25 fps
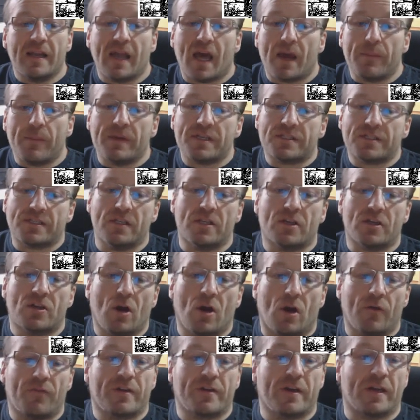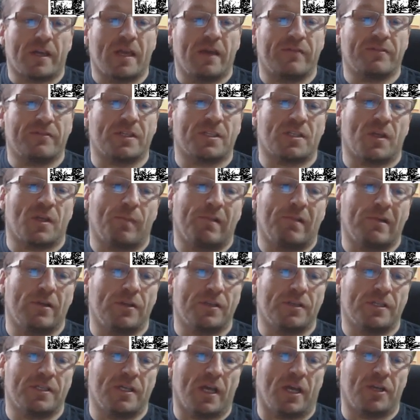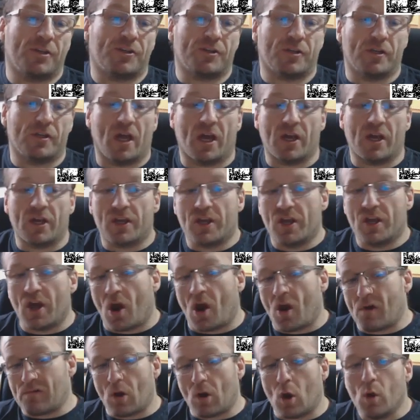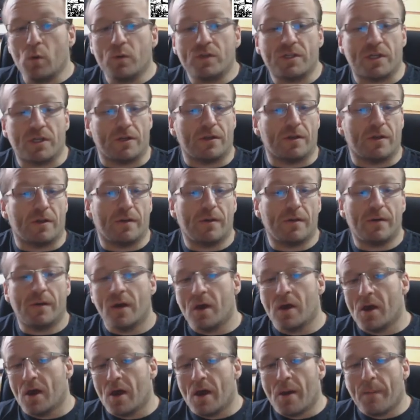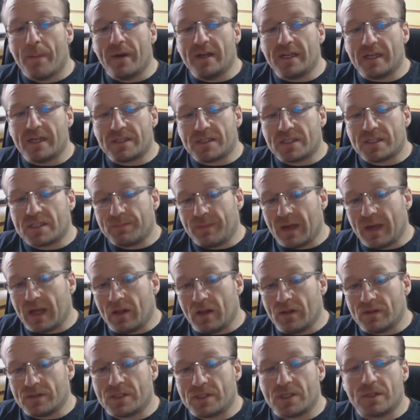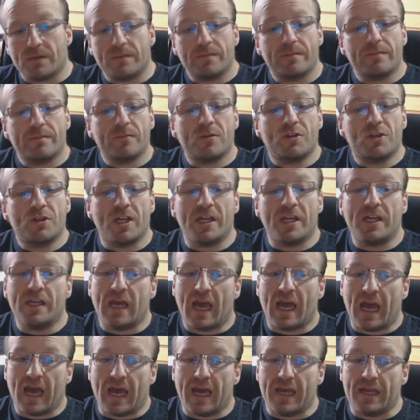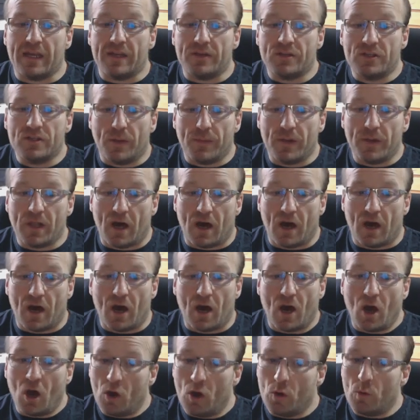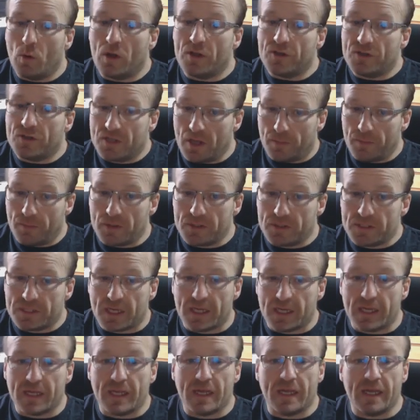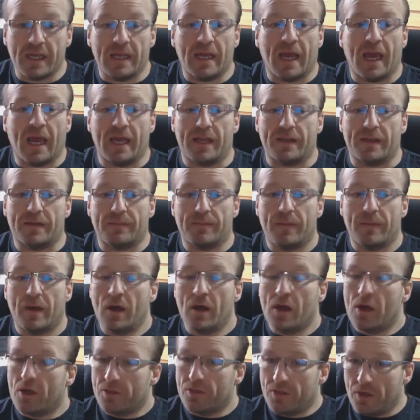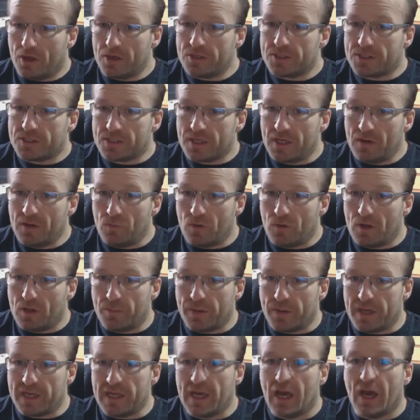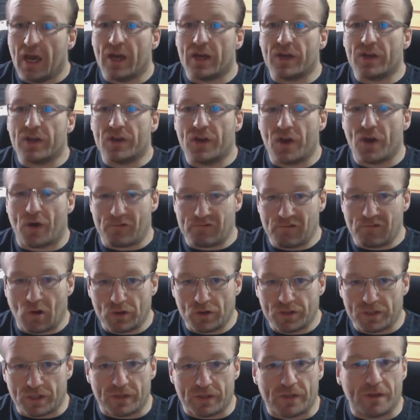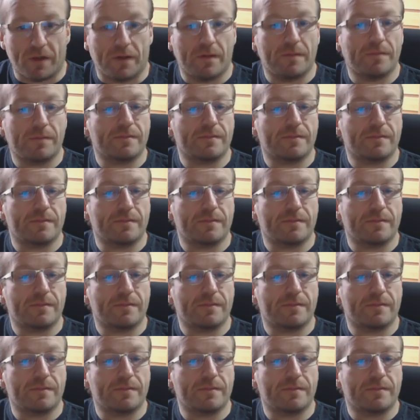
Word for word: Now, Mr. Lakofka gives us the pronunciation Garoton, but it's spelt G A R R O T T E N. Thus, it will be Garoton.